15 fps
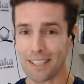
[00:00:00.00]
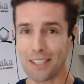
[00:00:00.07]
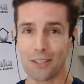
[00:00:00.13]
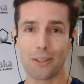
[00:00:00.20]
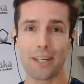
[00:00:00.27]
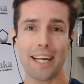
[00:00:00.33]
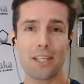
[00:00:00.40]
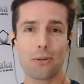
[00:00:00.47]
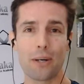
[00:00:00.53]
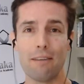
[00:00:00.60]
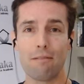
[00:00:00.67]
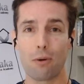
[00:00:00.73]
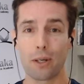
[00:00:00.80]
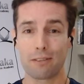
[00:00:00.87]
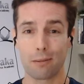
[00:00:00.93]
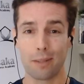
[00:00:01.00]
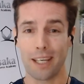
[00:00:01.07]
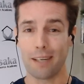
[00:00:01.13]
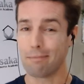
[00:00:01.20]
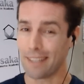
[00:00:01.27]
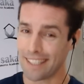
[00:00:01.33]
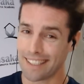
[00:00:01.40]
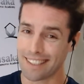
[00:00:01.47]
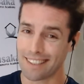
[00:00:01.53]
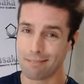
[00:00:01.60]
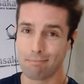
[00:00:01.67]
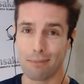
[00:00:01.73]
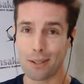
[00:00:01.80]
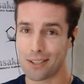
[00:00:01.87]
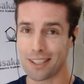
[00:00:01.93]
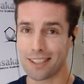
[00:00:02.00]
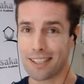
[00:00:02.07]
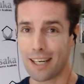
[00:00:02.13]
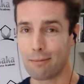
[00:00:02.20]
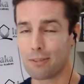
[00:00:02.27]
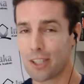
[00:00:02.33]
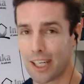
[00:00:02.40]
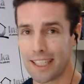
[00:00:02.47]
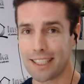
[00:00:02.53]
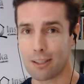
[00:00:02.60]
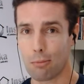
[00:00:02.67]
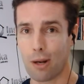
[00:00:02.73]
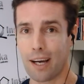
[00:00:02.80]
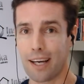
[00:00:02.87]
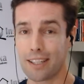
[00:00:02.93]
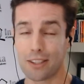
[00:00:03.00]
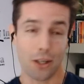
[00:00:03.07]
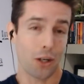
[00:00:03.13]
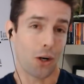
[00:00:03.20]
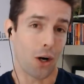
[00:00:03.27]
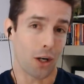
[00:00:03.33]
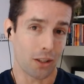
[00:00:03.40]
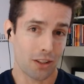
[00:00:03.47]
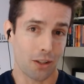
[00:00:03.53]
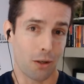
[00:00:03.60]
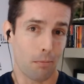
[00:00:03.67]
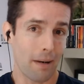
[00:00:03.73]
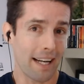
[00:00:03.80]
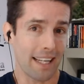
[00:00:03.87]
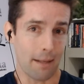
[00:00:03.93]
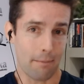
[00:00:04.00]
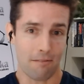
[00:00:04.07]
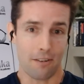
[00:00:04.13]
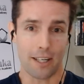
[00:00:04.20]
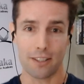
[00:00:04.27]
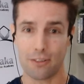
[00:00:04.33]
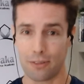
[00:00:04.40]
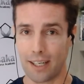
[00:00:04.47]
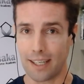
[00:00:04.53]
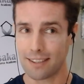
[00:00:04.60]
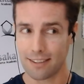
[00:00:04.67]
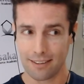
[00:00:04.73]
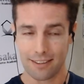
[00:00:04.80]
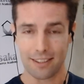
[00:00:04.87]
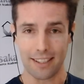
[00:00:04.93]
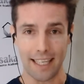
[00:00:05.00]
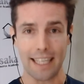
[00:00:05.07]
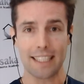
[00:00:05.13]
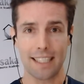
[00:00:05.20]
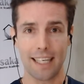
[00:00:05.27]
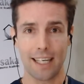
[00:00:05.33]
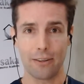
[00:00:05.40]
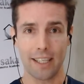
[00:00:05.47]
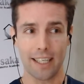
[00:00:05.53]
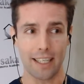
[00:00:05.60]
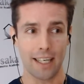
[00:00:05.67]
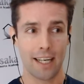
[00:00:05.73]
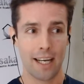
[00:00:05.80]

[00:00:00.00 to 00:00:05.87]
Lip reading: you get your invoice from them, and most of the time, Chinese suppliers are gonna ask you to pay up front, right? So that's now done.